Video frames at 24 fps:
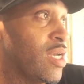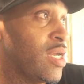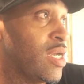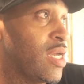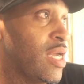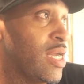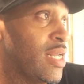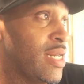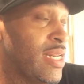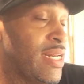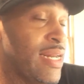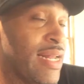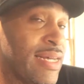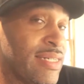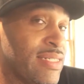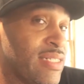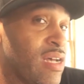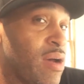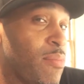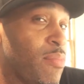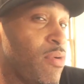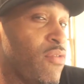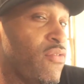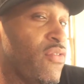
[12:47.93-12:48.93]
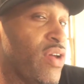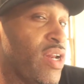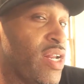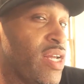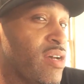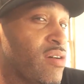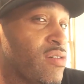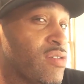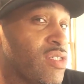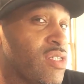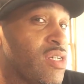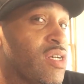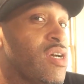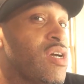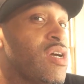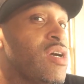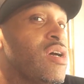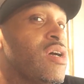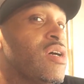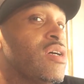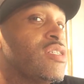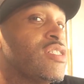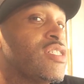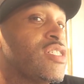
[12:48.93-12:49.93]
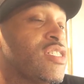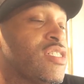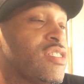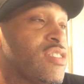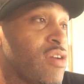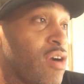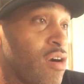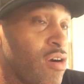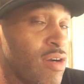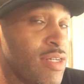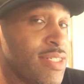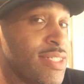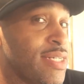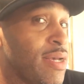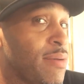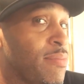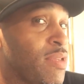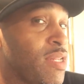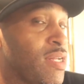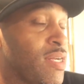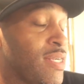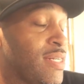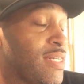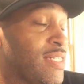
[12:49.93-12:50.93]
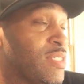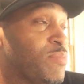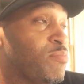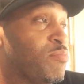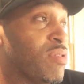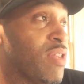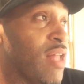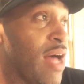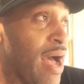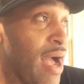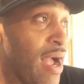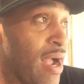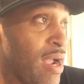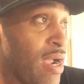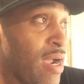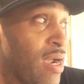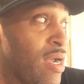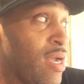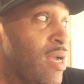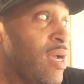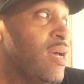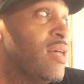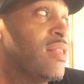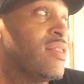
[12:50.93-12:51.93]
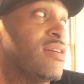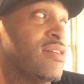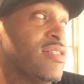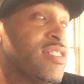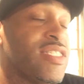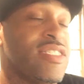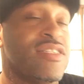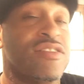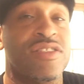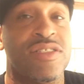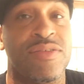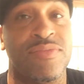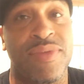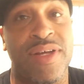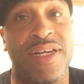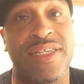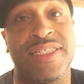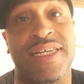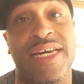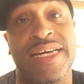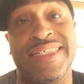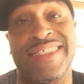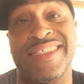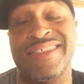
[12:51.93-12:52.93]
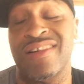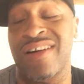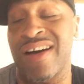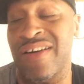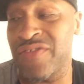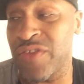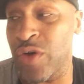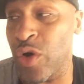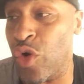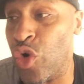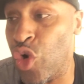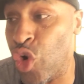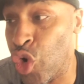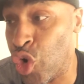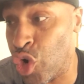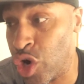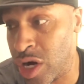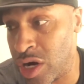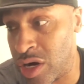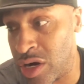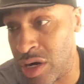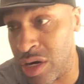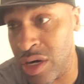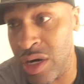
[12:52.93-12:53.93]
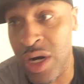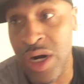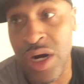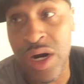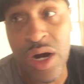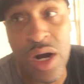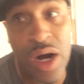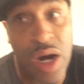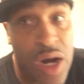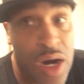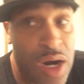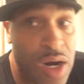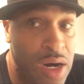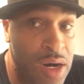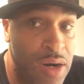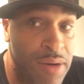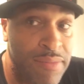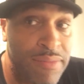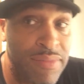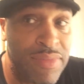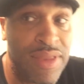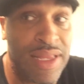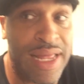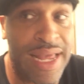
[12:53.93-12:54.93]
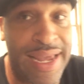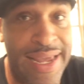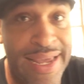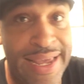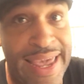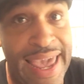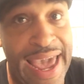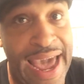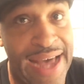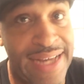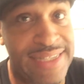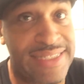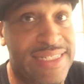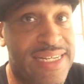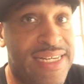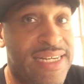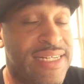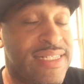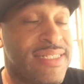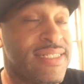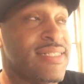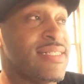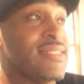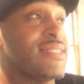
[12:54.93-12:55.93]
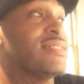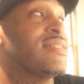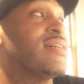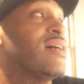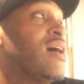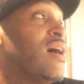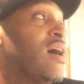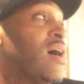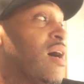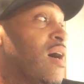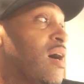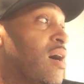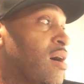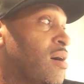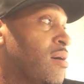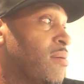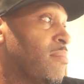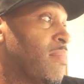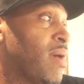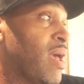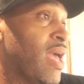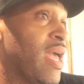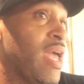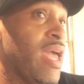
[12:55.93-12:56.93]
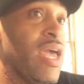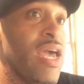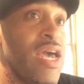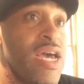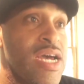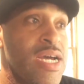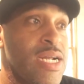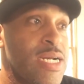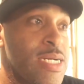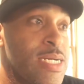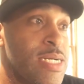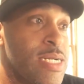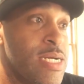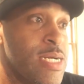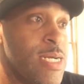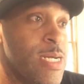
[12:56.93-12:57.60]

in the next couple of videos, start assembling this block. There's still some things that I still have to order, like gaskets and